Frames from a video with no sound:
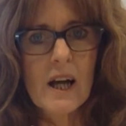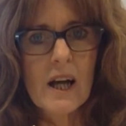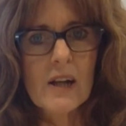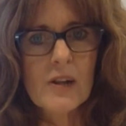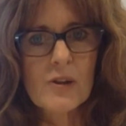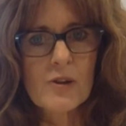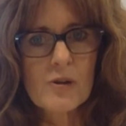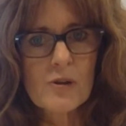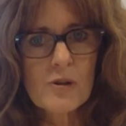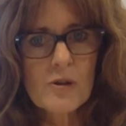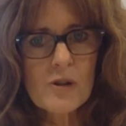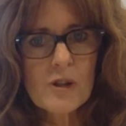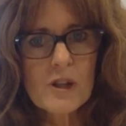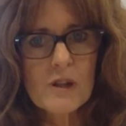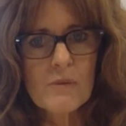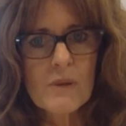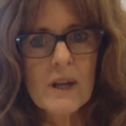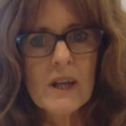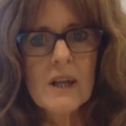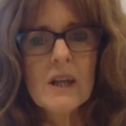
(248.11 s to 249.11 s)
And trust
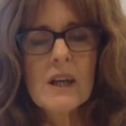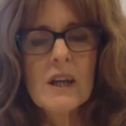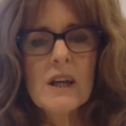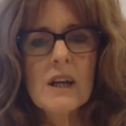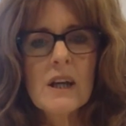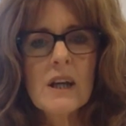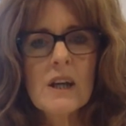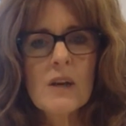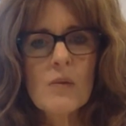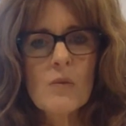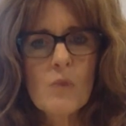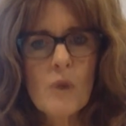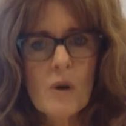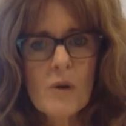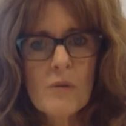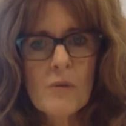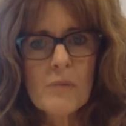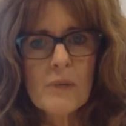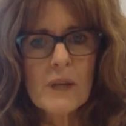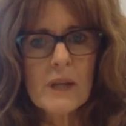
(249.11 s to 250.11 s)
me, it
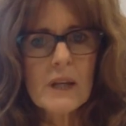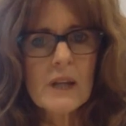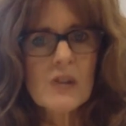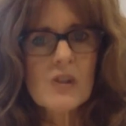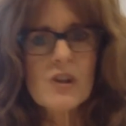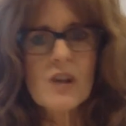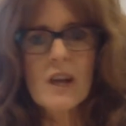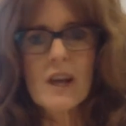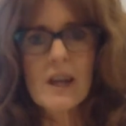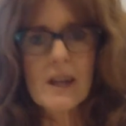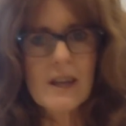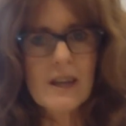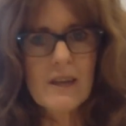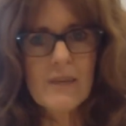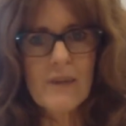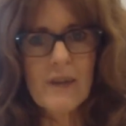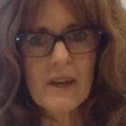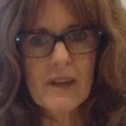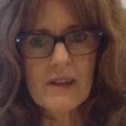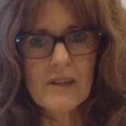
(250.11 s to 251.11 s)
won't be checking
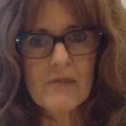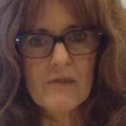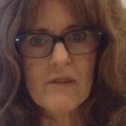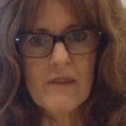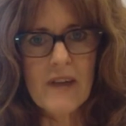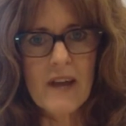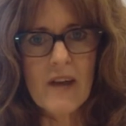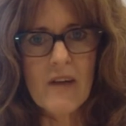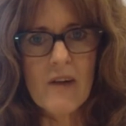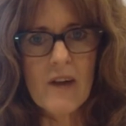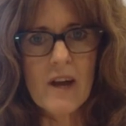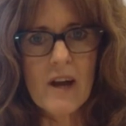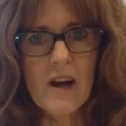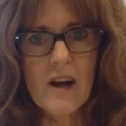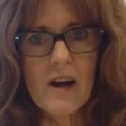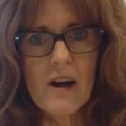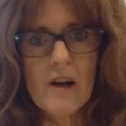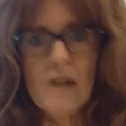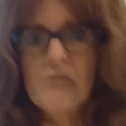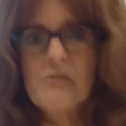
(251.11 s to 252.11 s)
emails for an hour and a
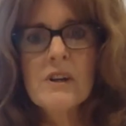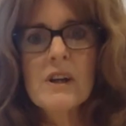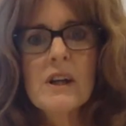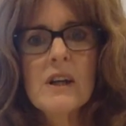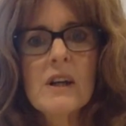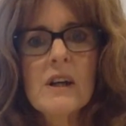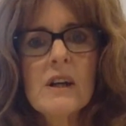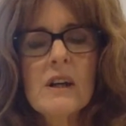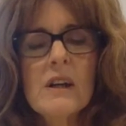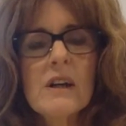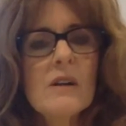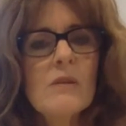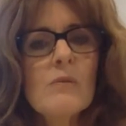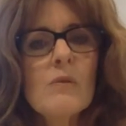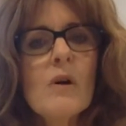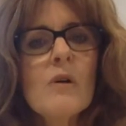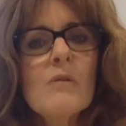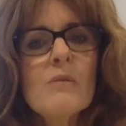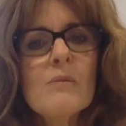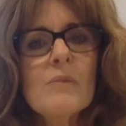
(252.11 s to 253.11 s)
half. It
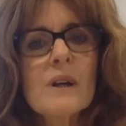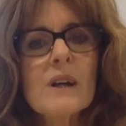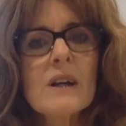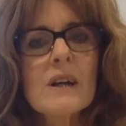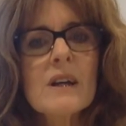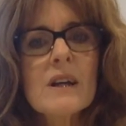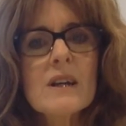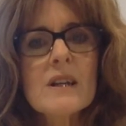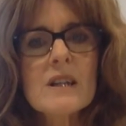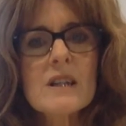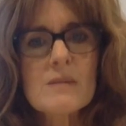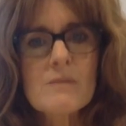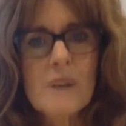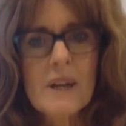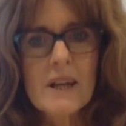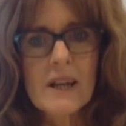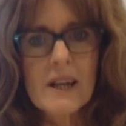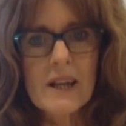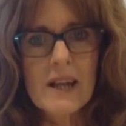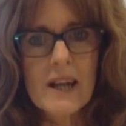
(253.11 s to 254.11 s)
won't be
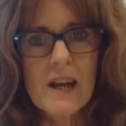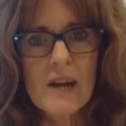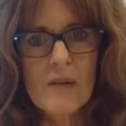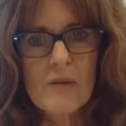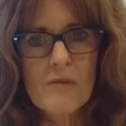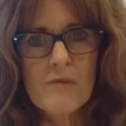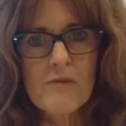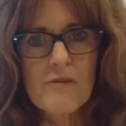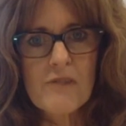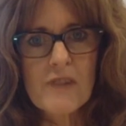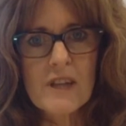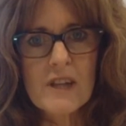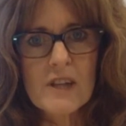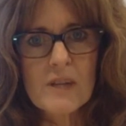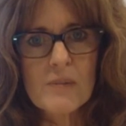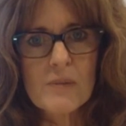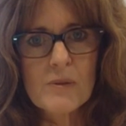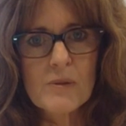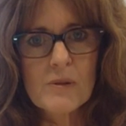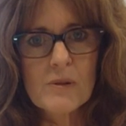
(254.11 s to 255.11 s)
spending an hour on
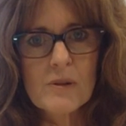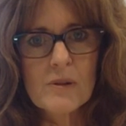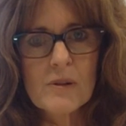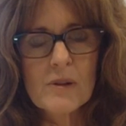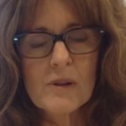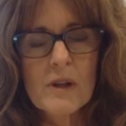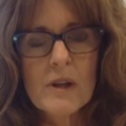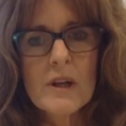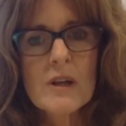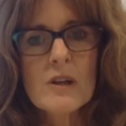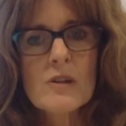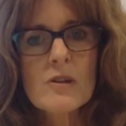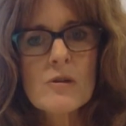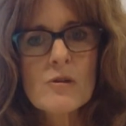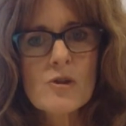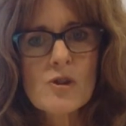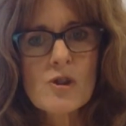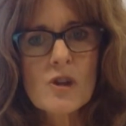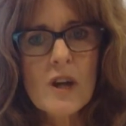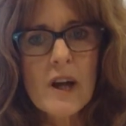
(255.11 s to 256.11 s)
Facebook. So
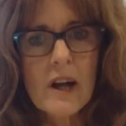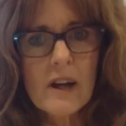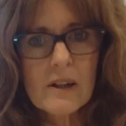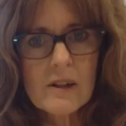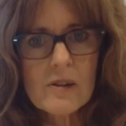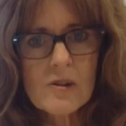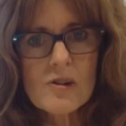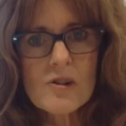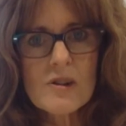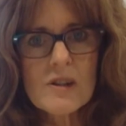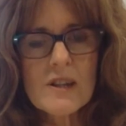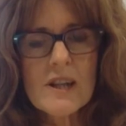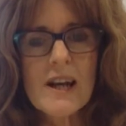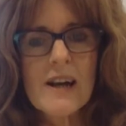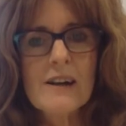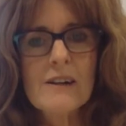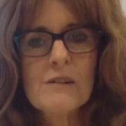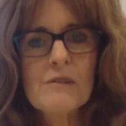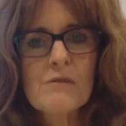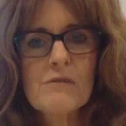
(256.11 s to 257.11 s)
challenge
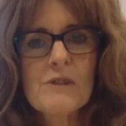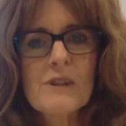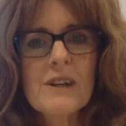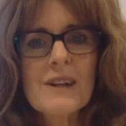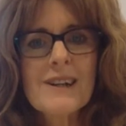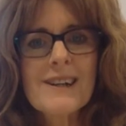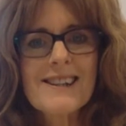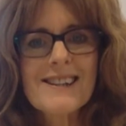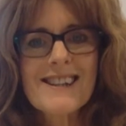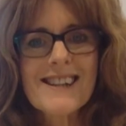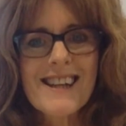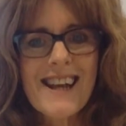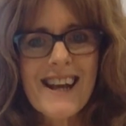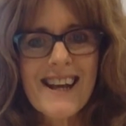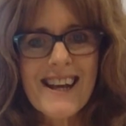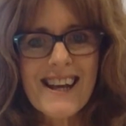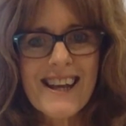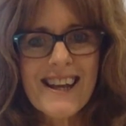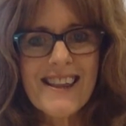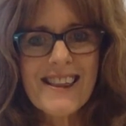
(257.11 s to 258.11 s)
yourself to get
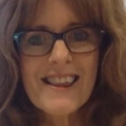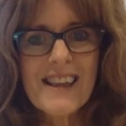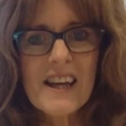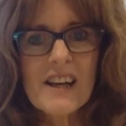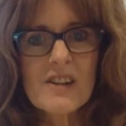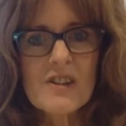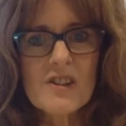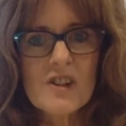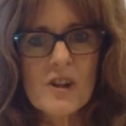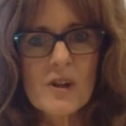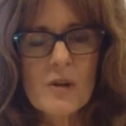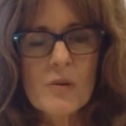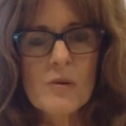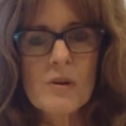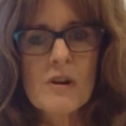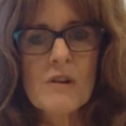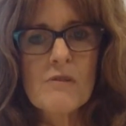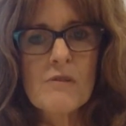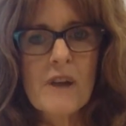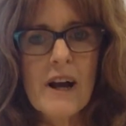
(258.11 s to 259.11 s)
in that zone
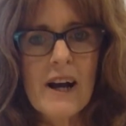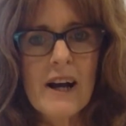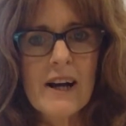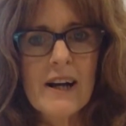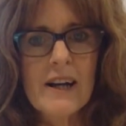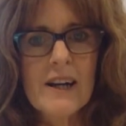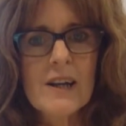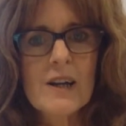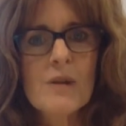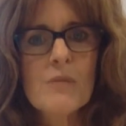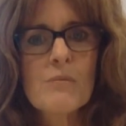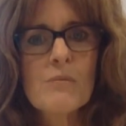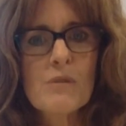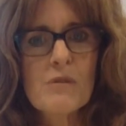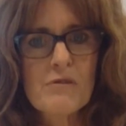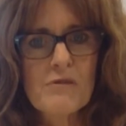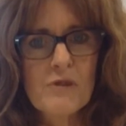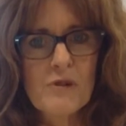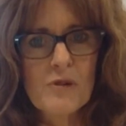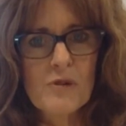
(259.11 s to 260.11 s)
of high
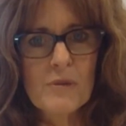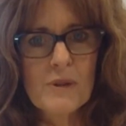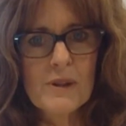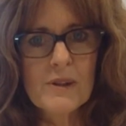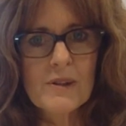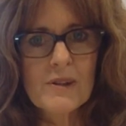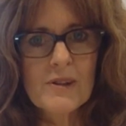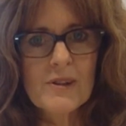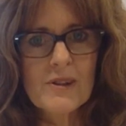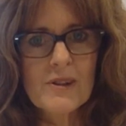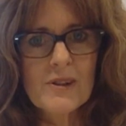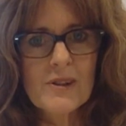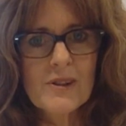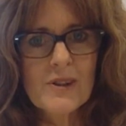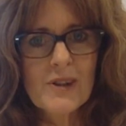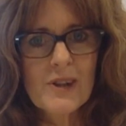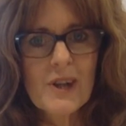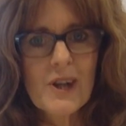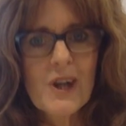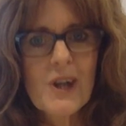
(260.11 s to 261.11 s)
performance.
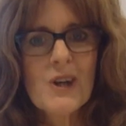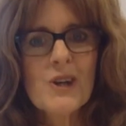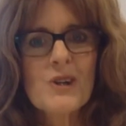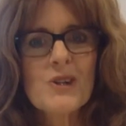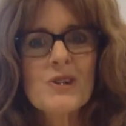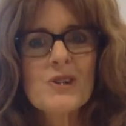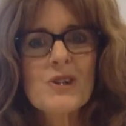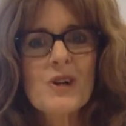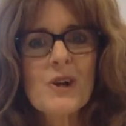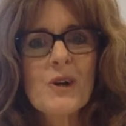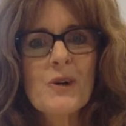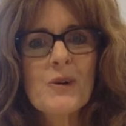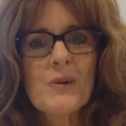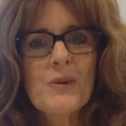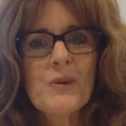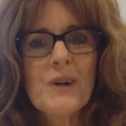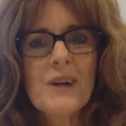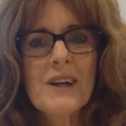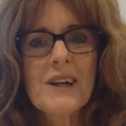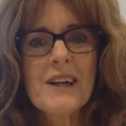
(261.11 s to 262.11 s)

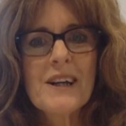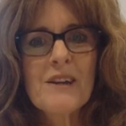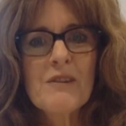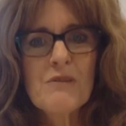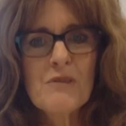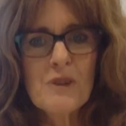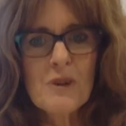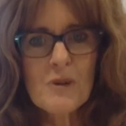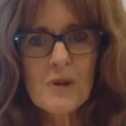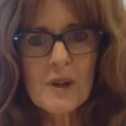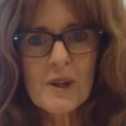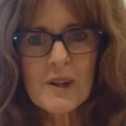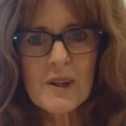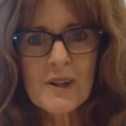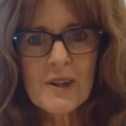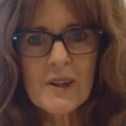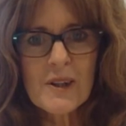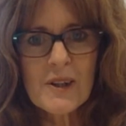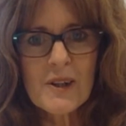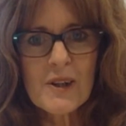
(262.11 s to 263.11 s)
So if you
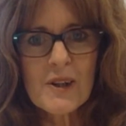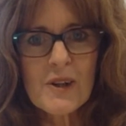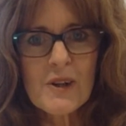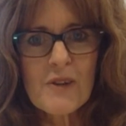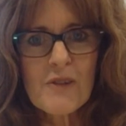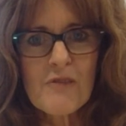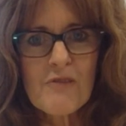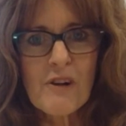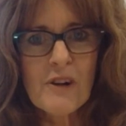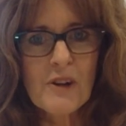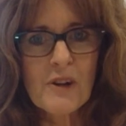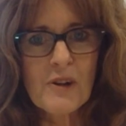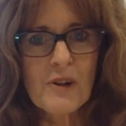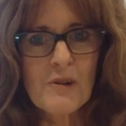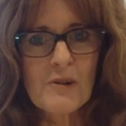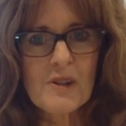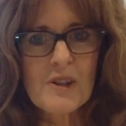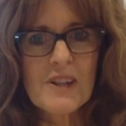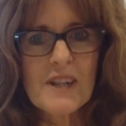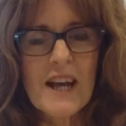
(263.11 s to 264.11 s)
can follow
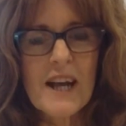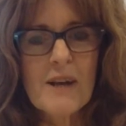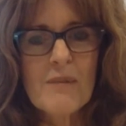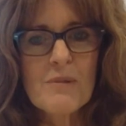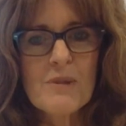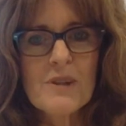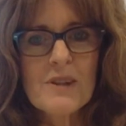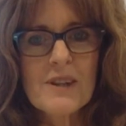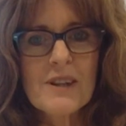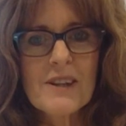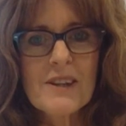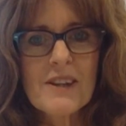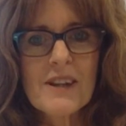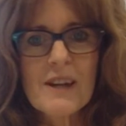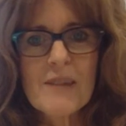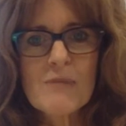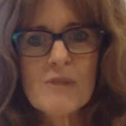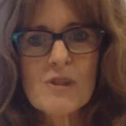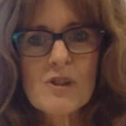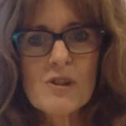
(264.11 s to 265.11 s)
those steps, then
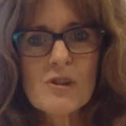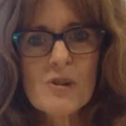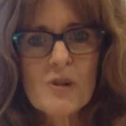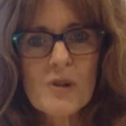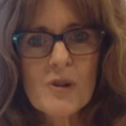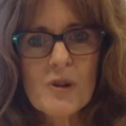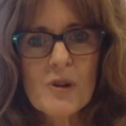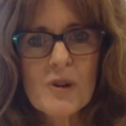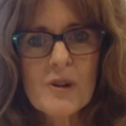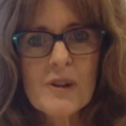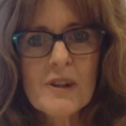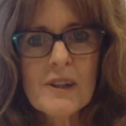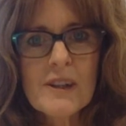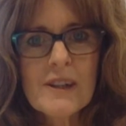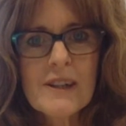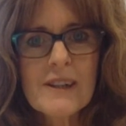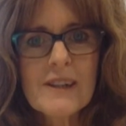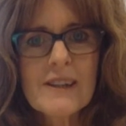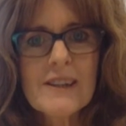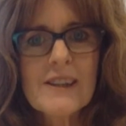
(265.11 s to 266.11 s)
I'm sure
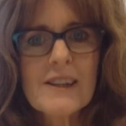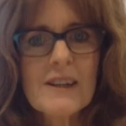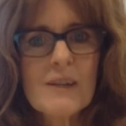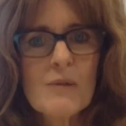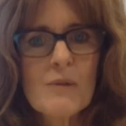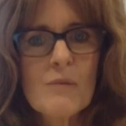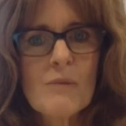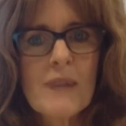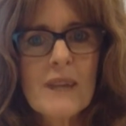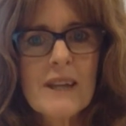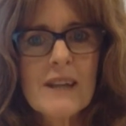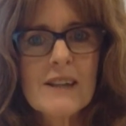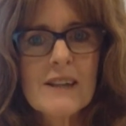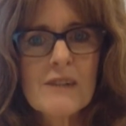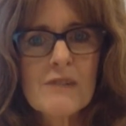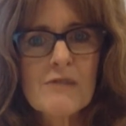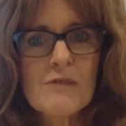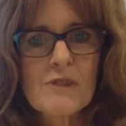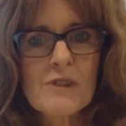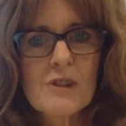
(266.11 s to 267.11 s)
that it will make a
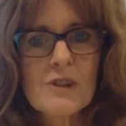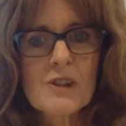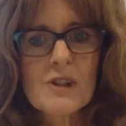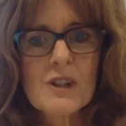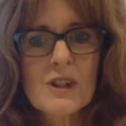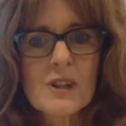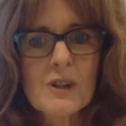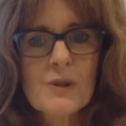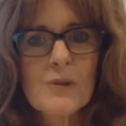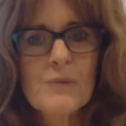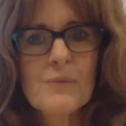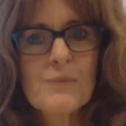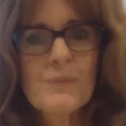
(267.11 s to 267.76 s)
difference to you.